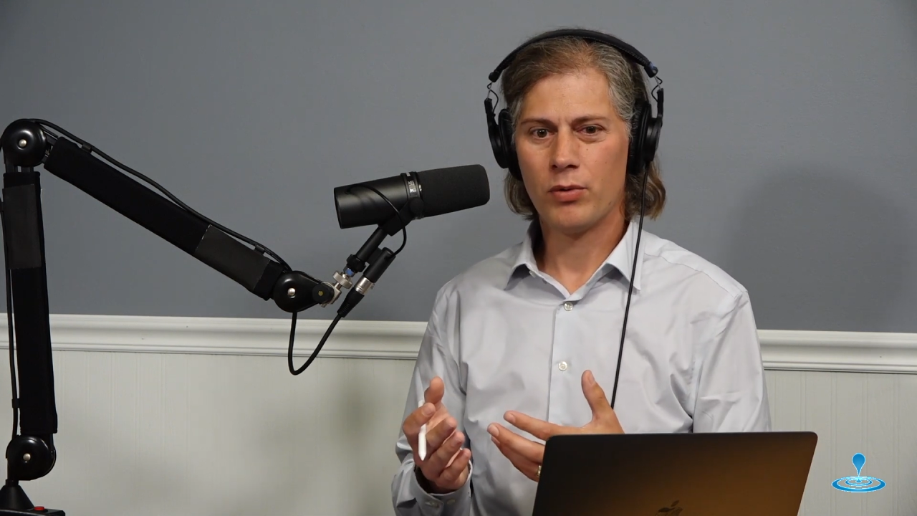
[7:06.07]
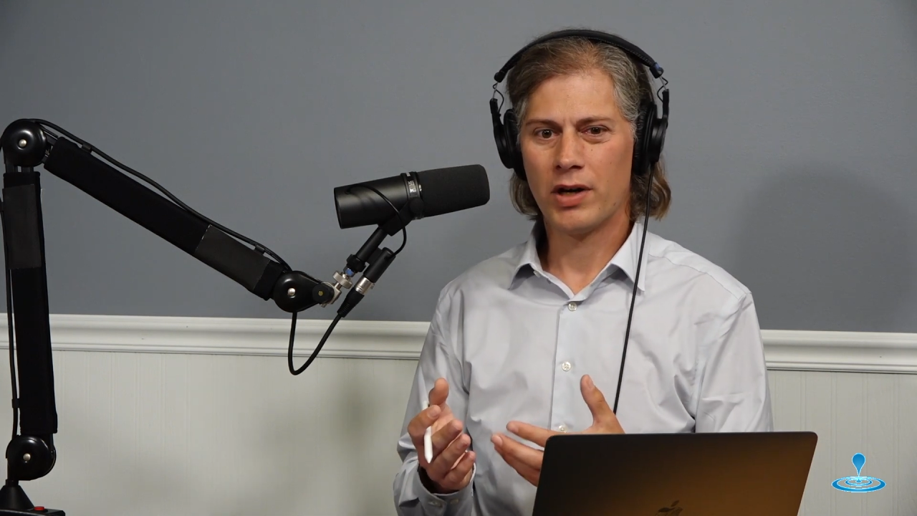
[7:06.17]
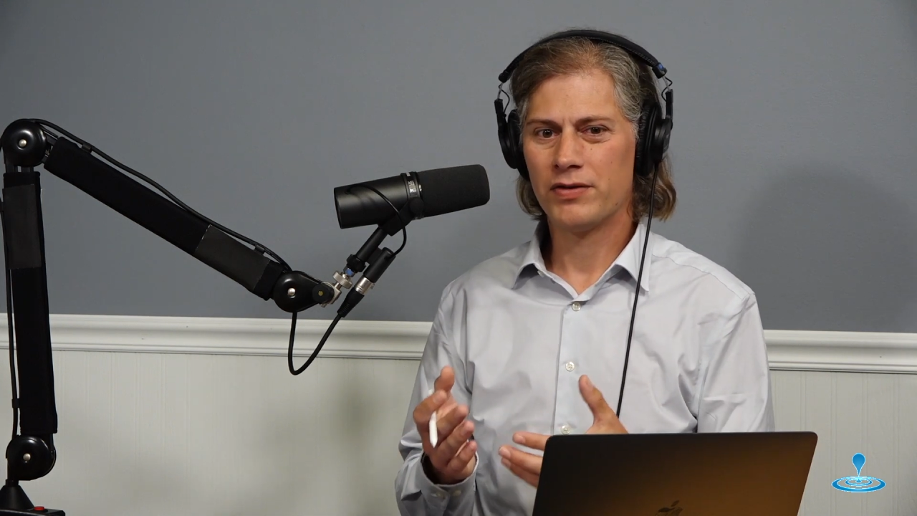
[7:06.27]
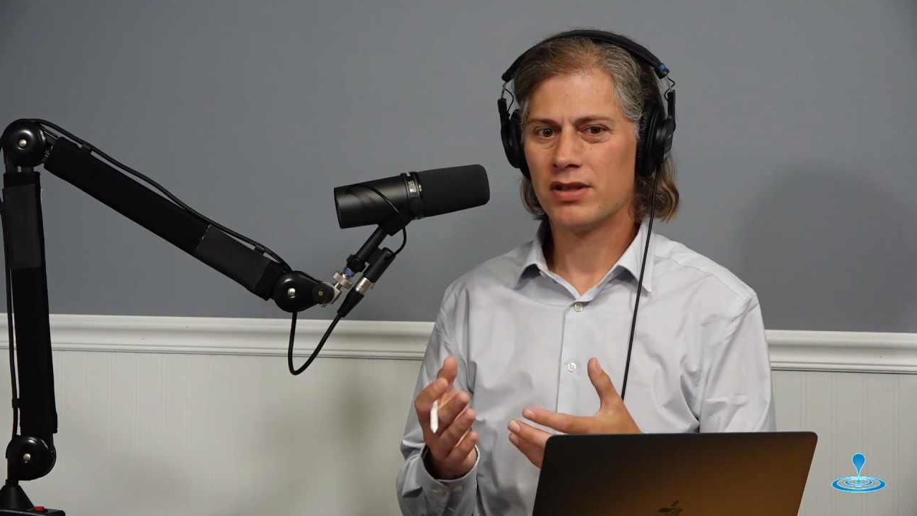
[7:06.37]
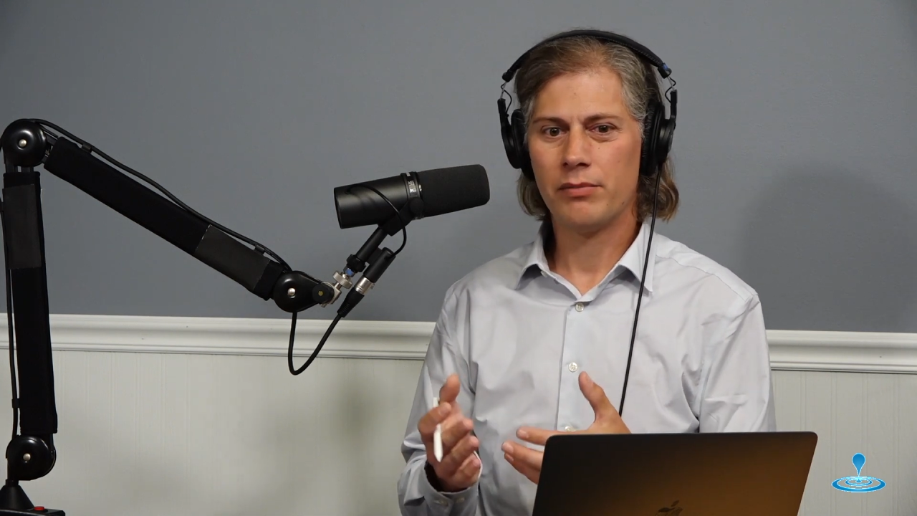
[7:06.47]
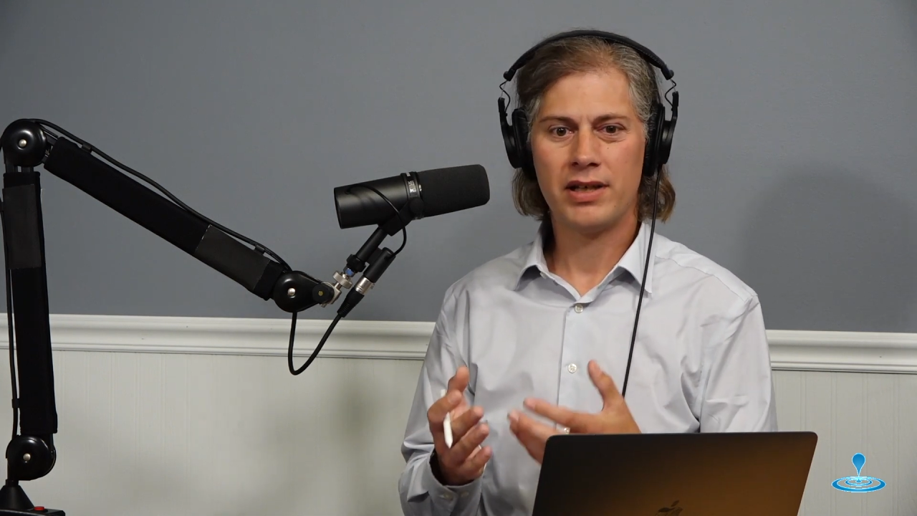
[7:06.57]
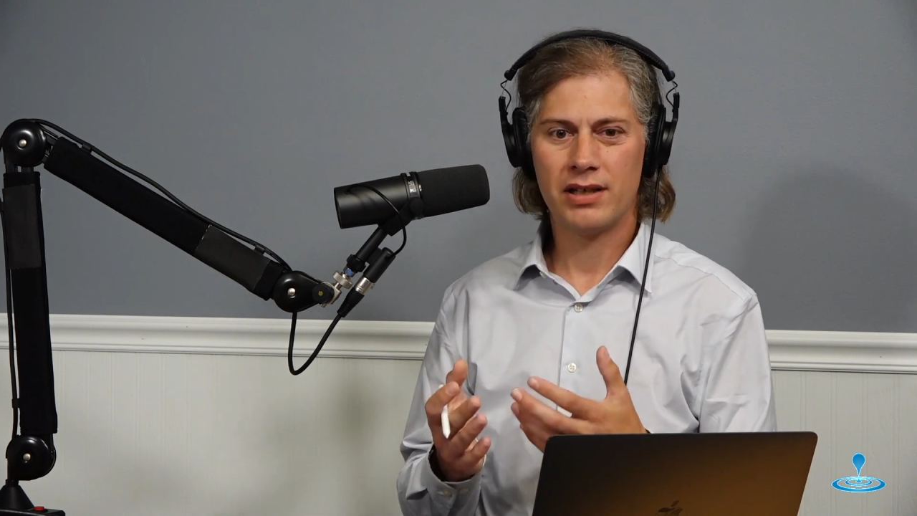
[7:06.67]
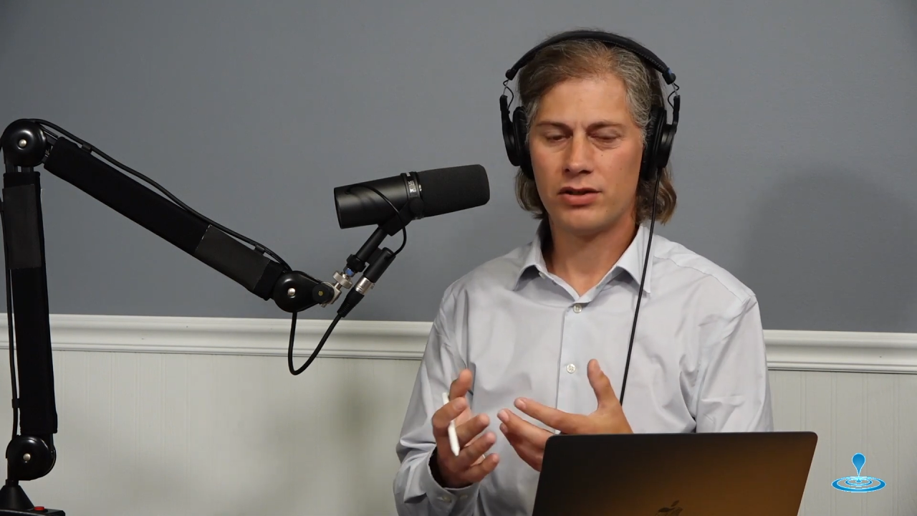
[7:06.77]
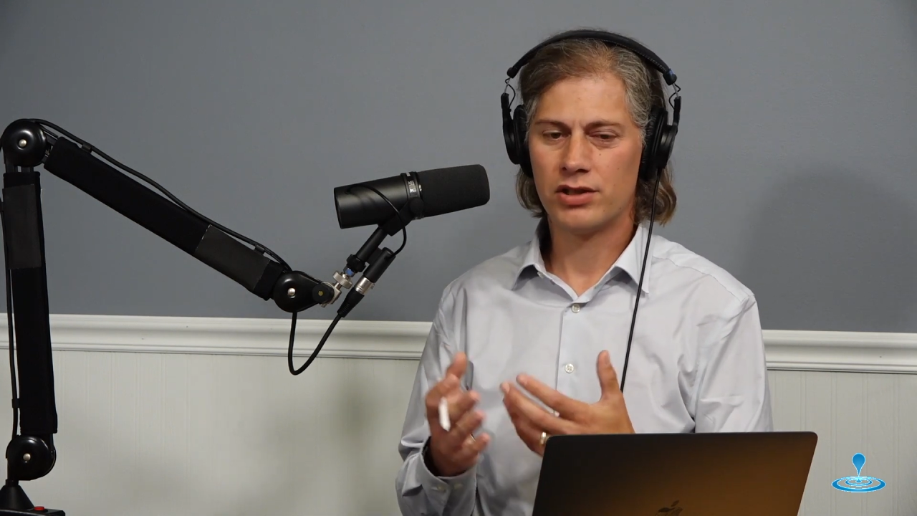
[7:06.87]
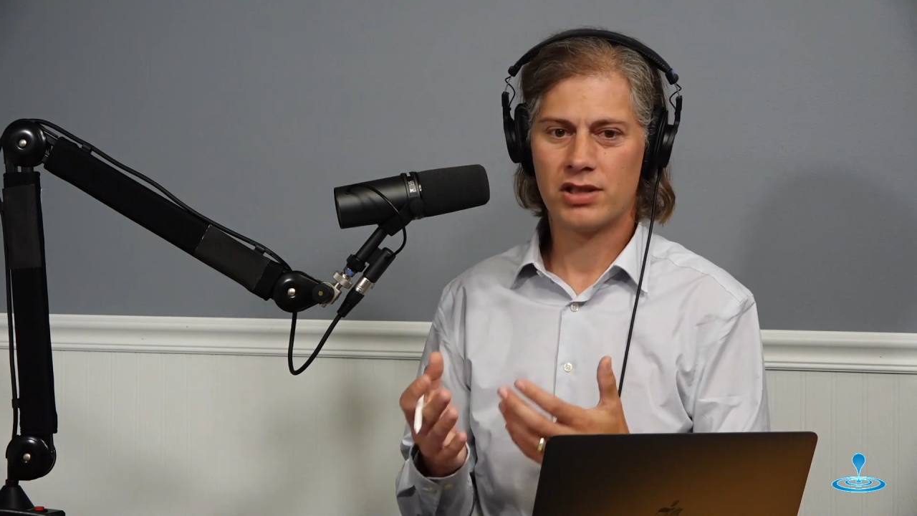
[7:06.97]
where if somebody
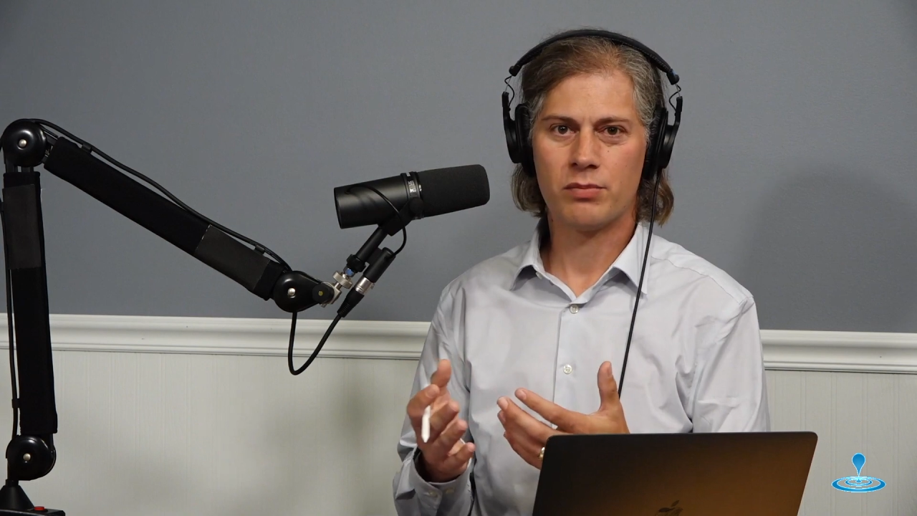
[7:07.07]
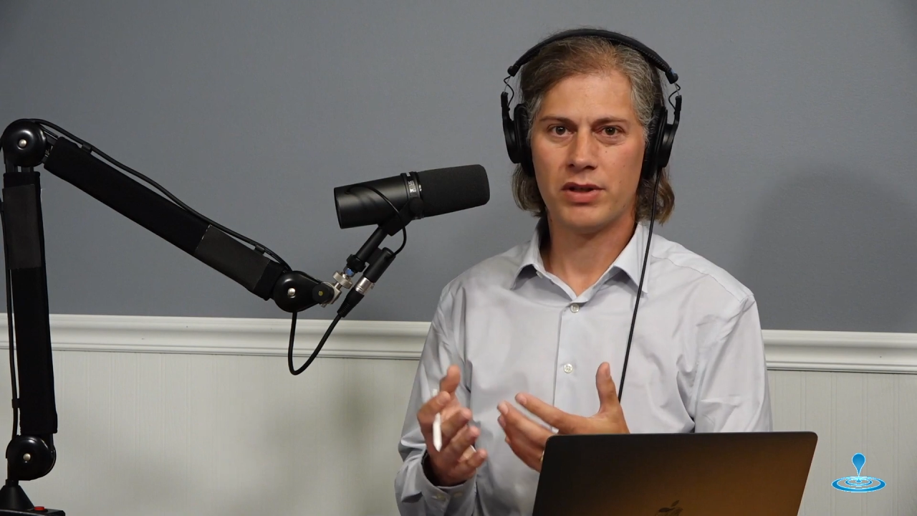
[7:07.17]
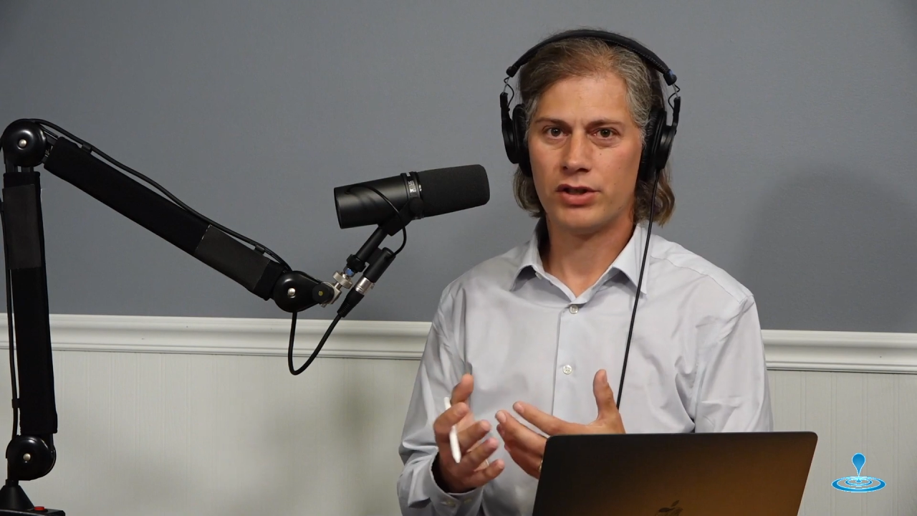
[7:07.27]
had just been